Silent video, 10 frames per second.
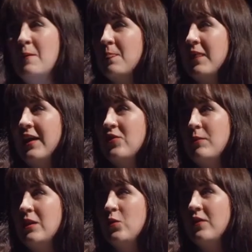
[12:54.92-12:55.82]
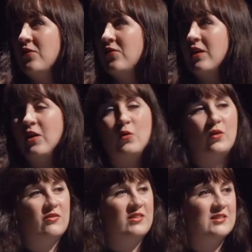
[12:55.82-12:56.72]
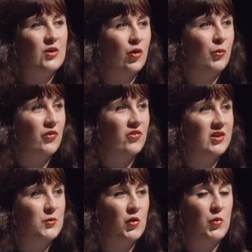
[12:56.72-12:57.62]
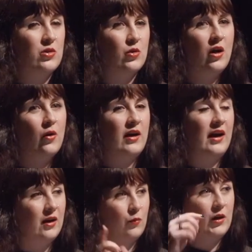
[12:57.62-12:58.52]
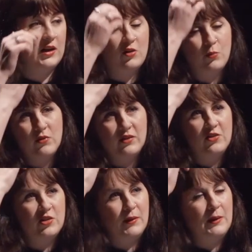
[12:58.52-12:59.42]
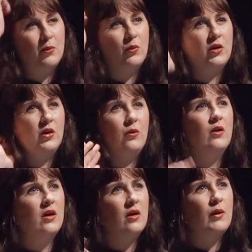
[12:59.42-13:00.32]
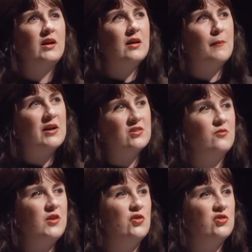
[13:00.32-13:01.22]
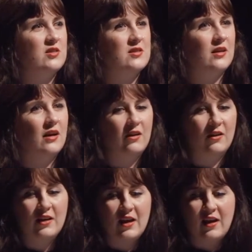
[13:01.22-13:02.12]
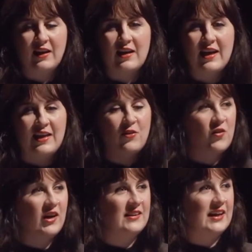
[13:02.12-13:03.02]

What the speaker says: They end up being the ones who live in this horrible society because we thought, oh, hang on, we're going to just privilege the people who, we're going to imagine futures that are like, it's fine, they're